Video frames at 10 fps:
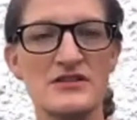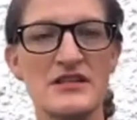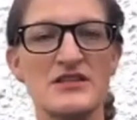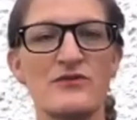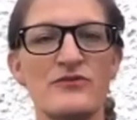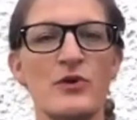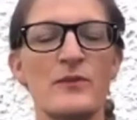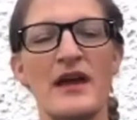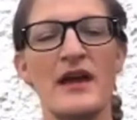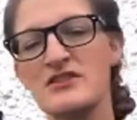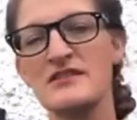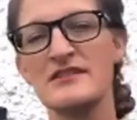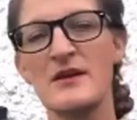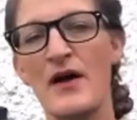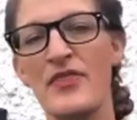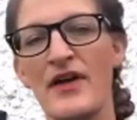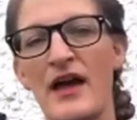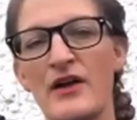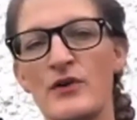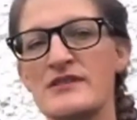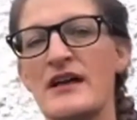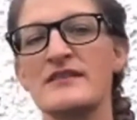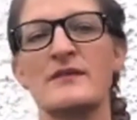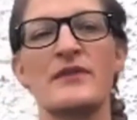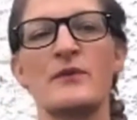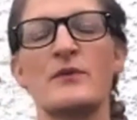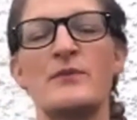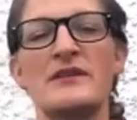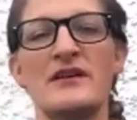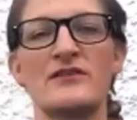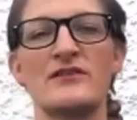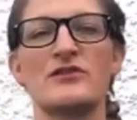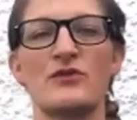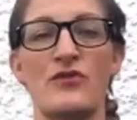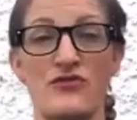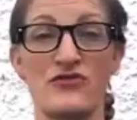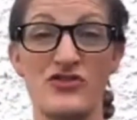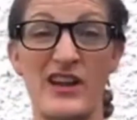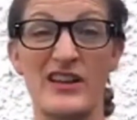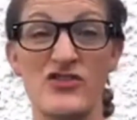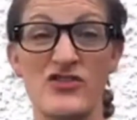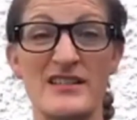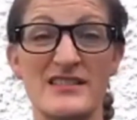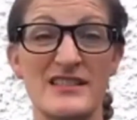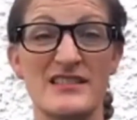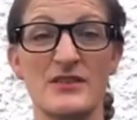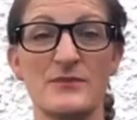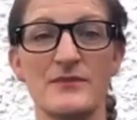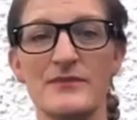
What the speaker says: to inform the agency about that, or is that something that would be done sort of through the track and trace system?